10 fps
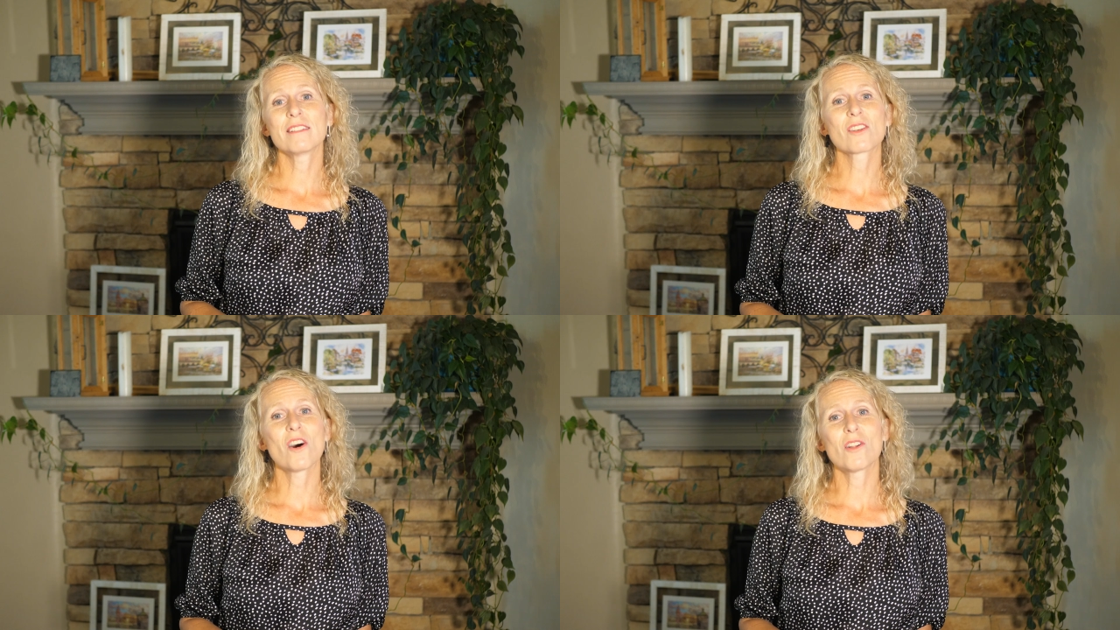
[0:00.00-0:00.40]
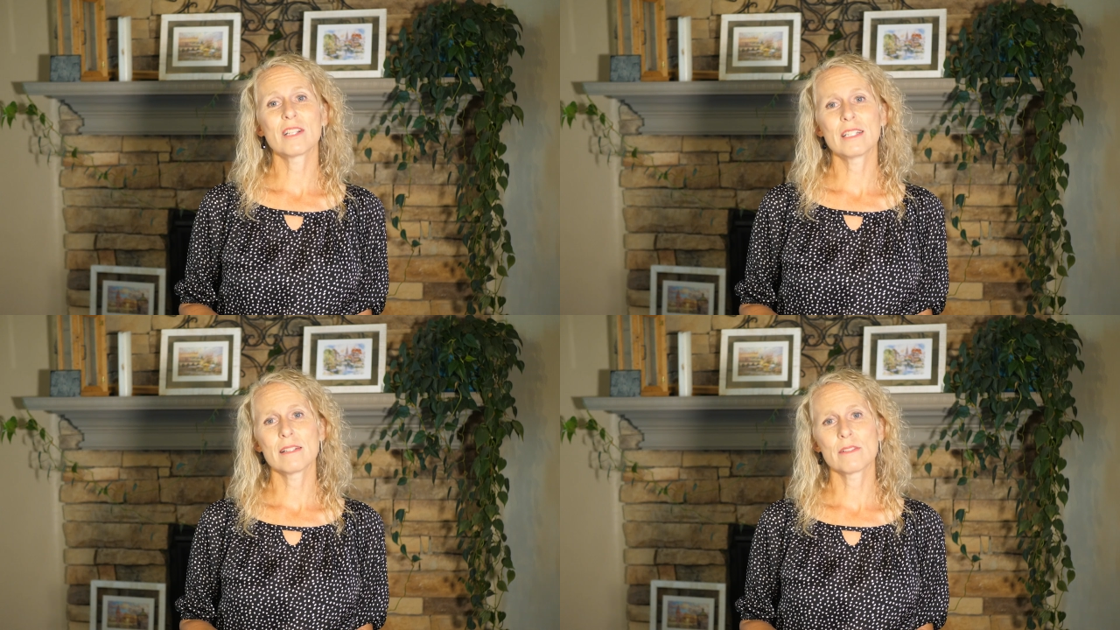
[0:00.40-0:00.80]
is
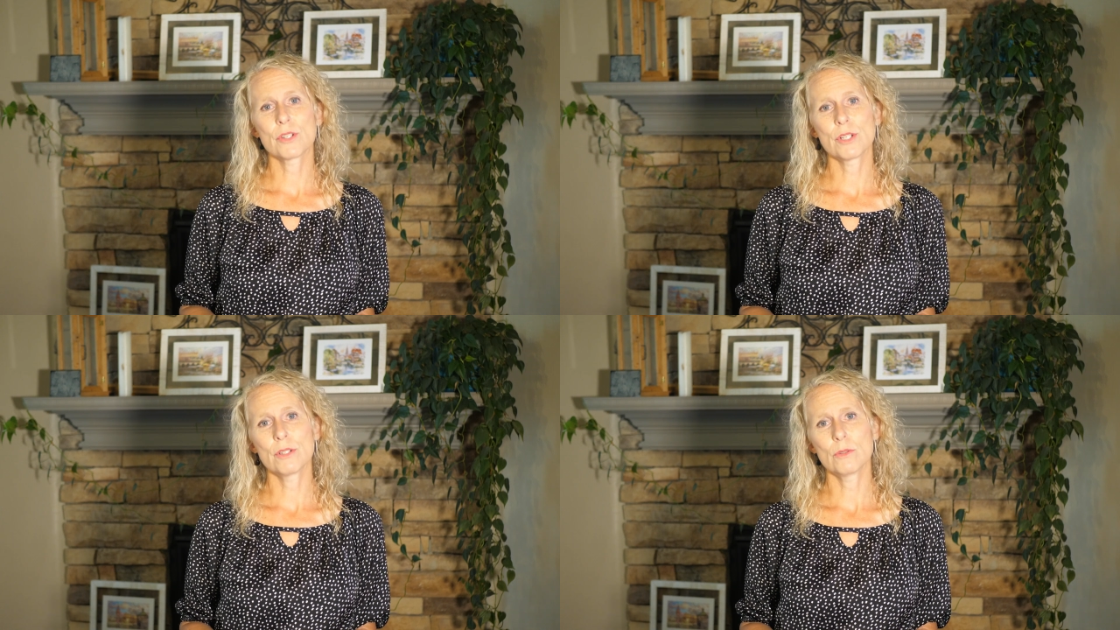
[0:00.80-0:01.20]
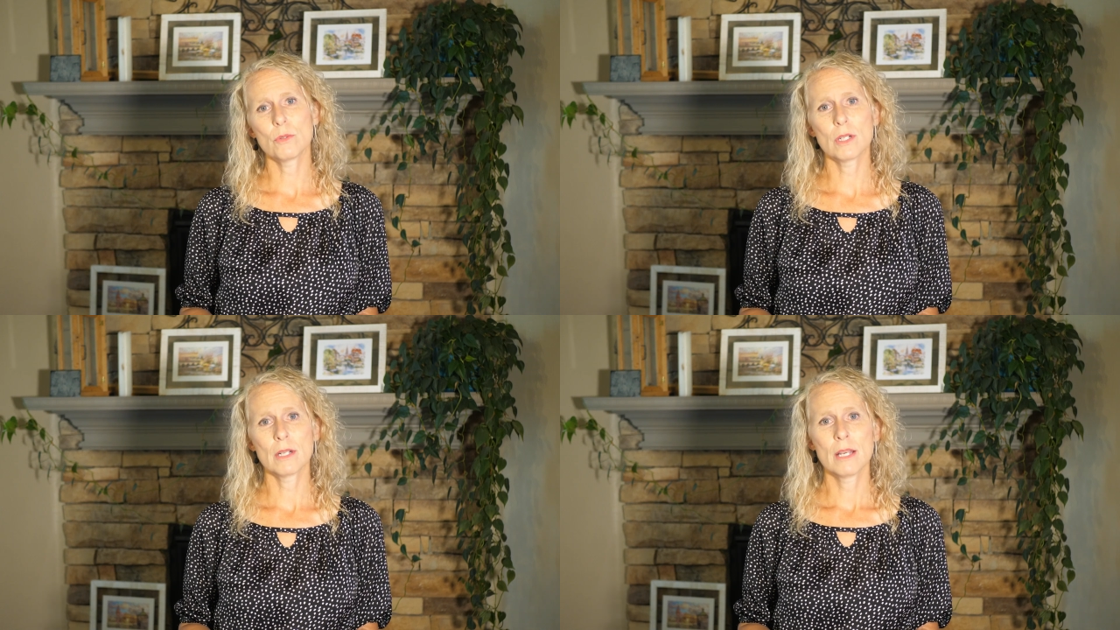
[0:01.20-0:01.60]
calling us to,
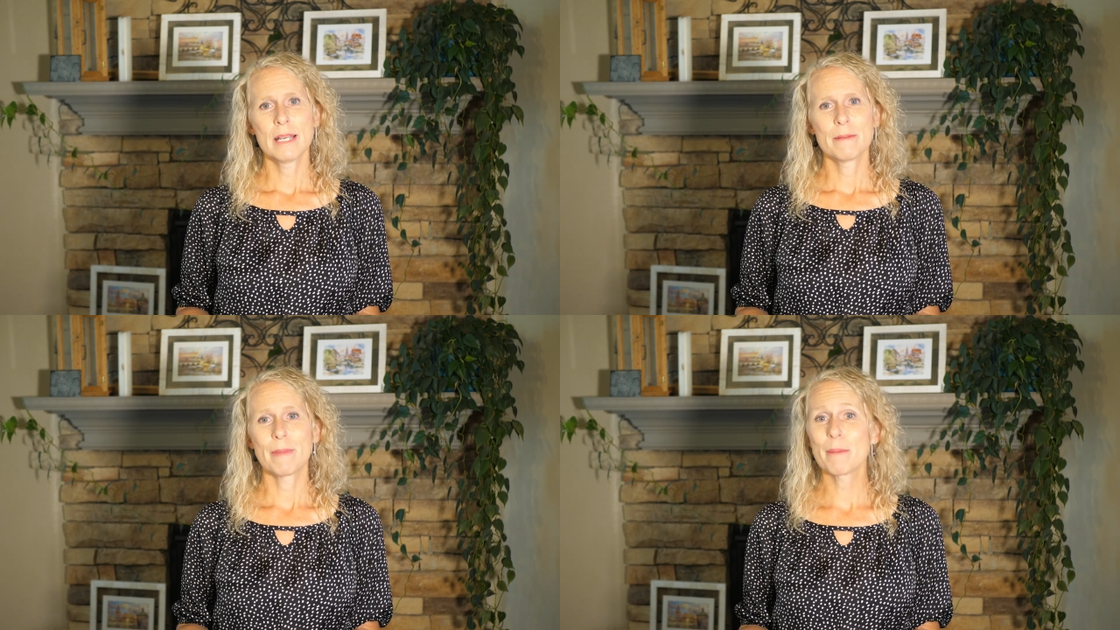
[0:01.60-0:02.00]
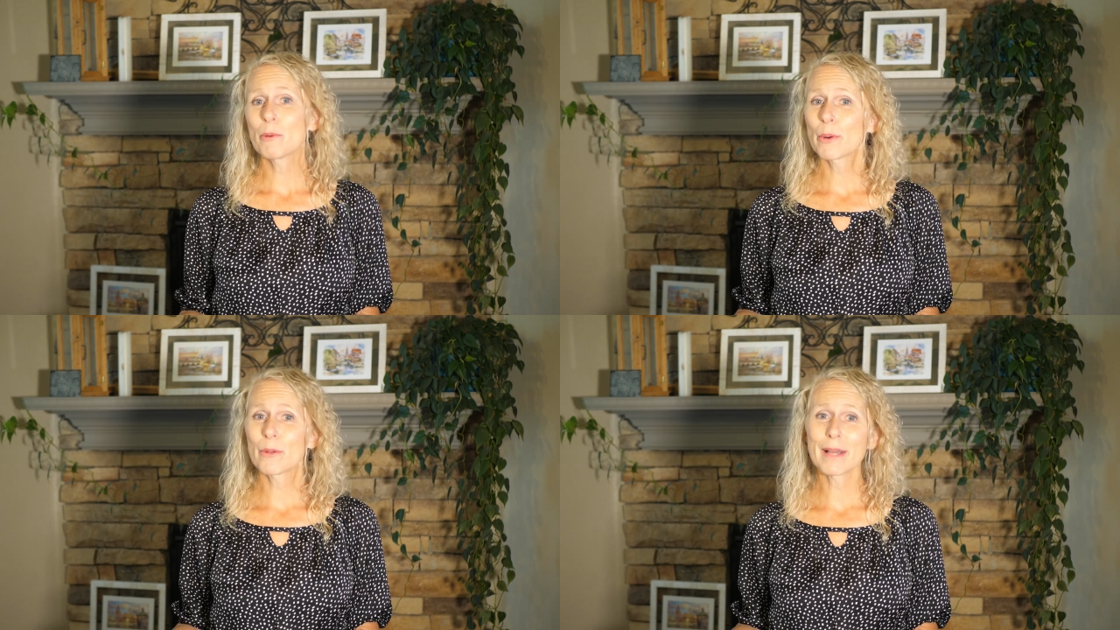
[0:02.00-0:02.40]
or maybe
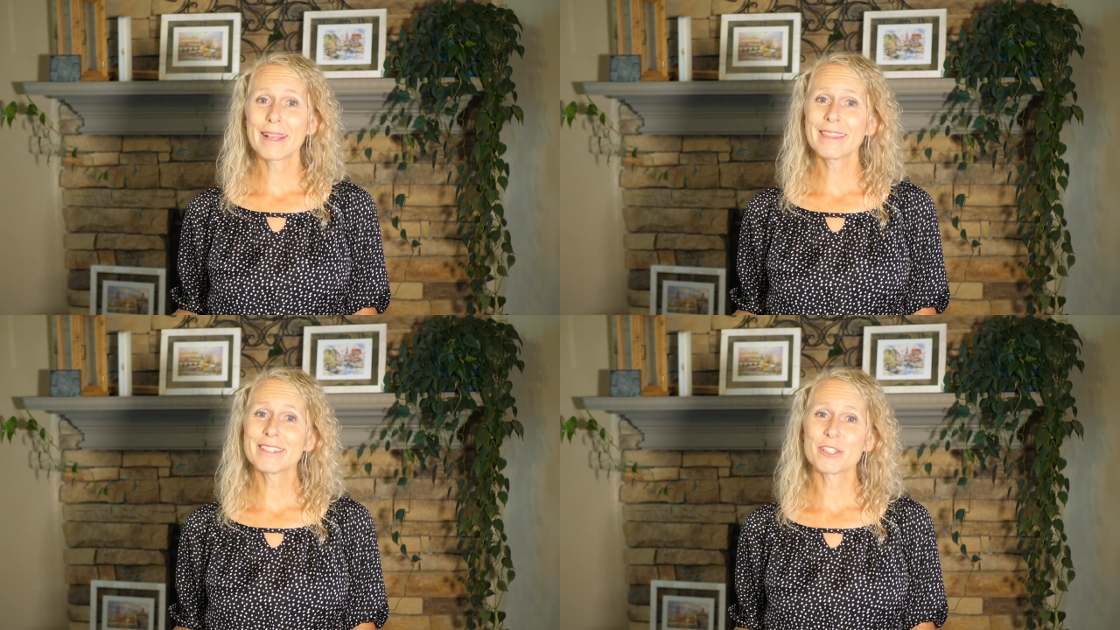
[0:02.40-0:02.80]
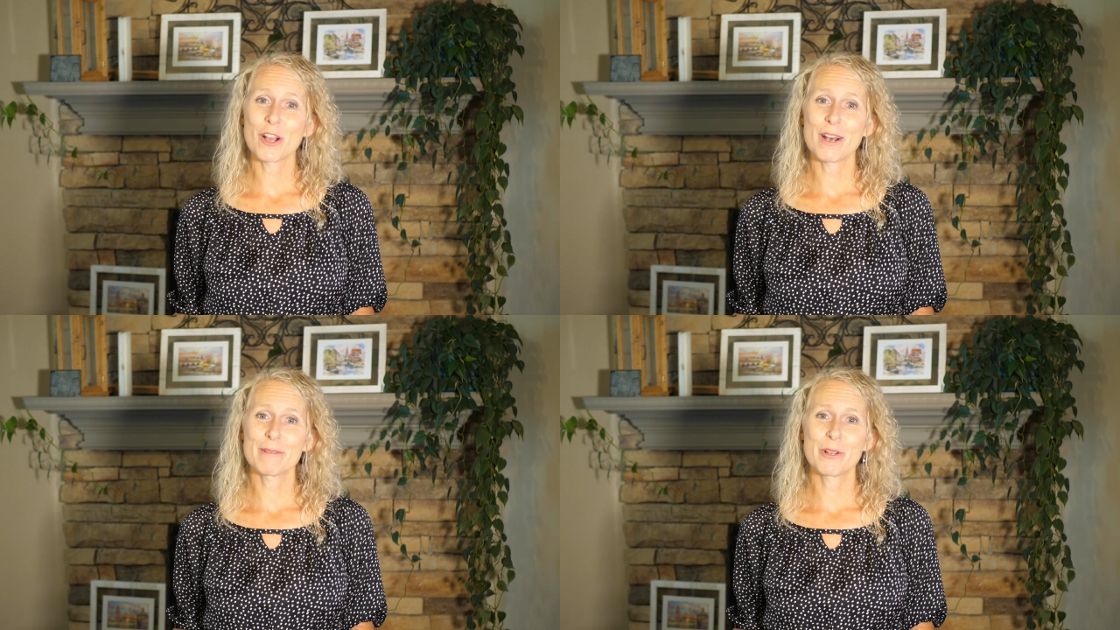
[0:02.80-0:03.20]
we don't like the
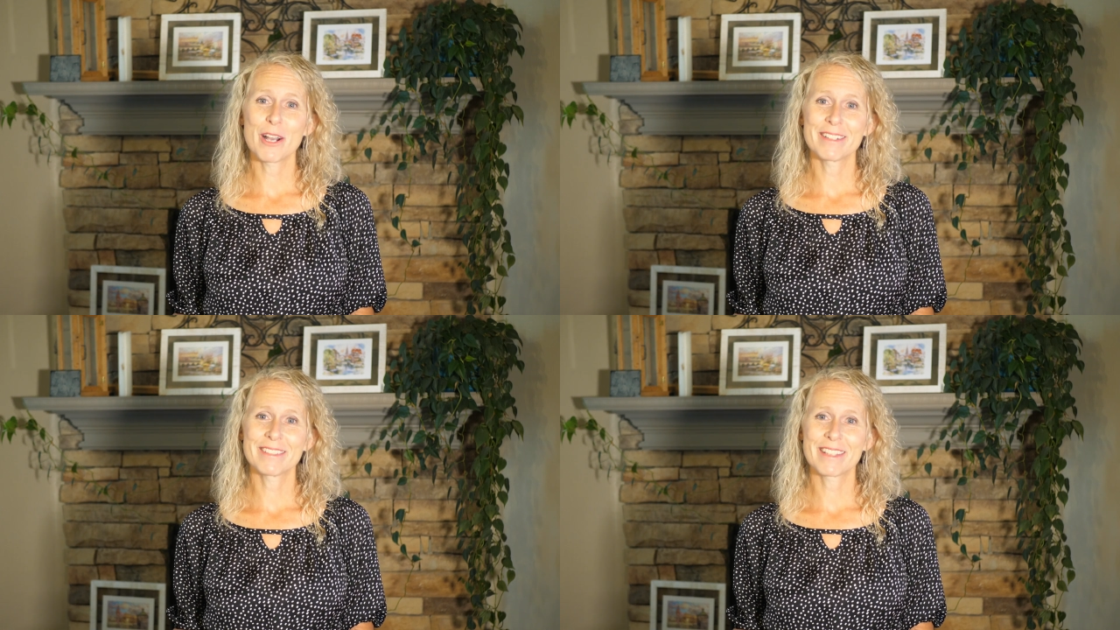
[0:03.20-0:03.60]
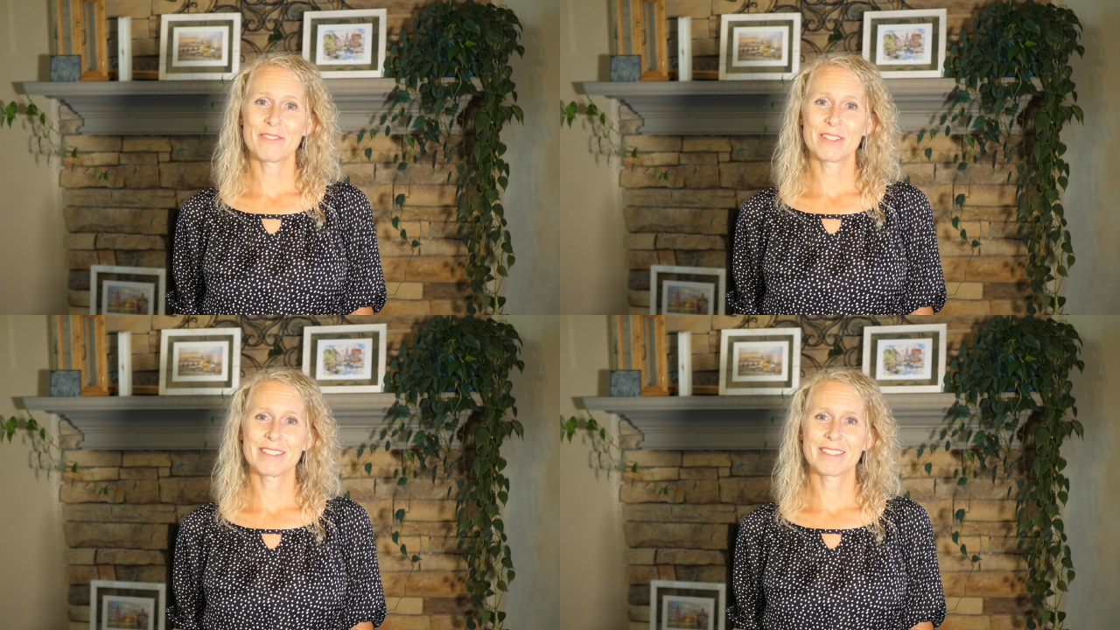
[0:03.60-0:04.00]
job God has
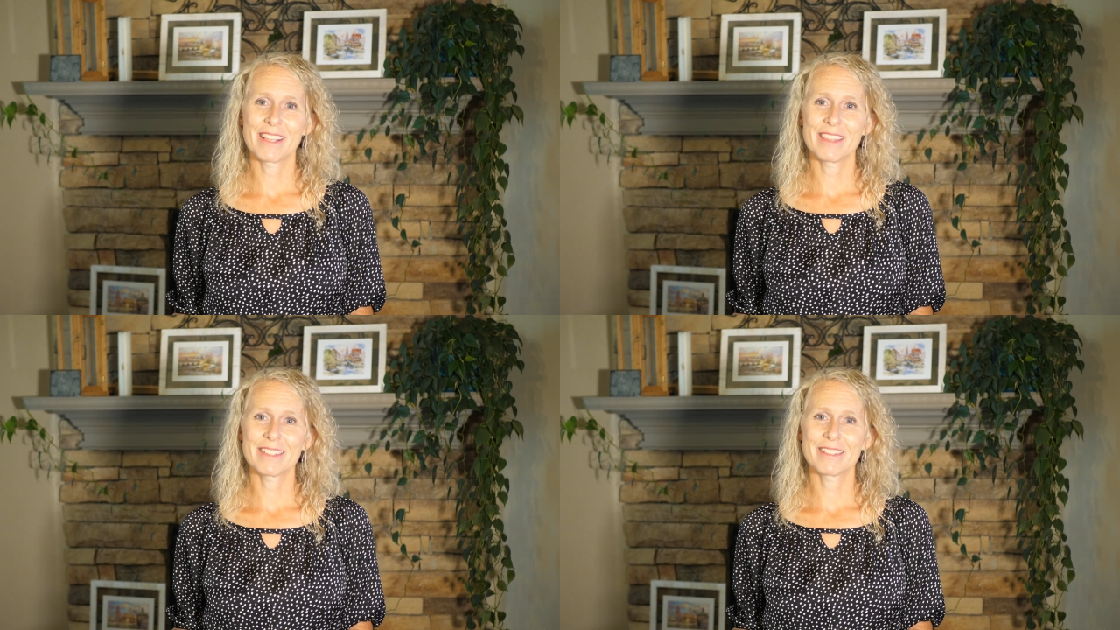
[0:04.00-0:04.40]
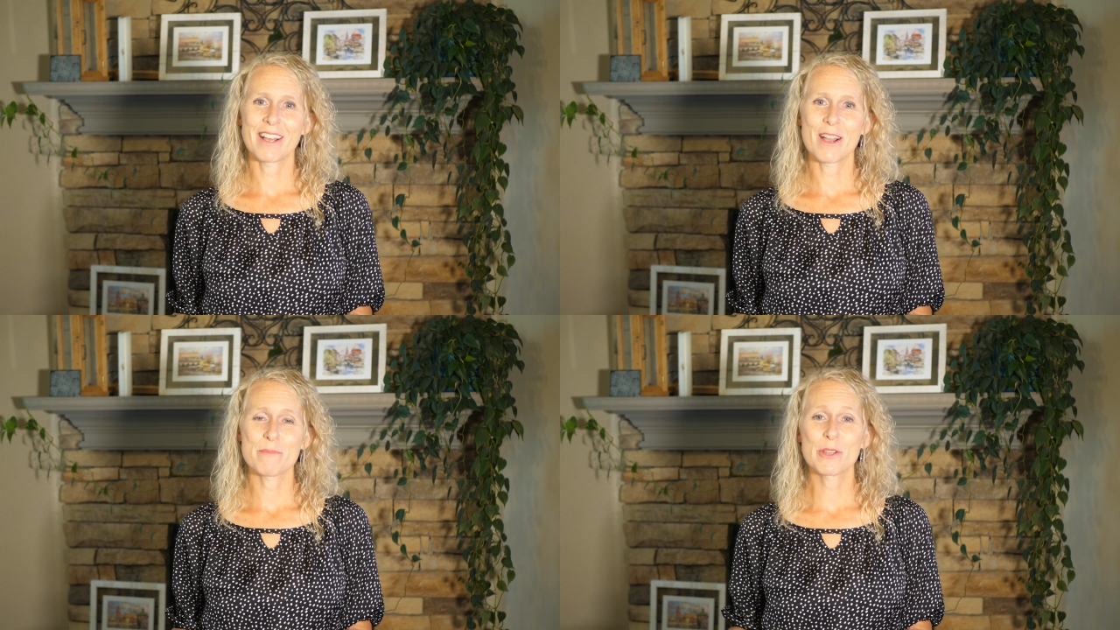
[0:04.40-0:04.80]
given us at this time.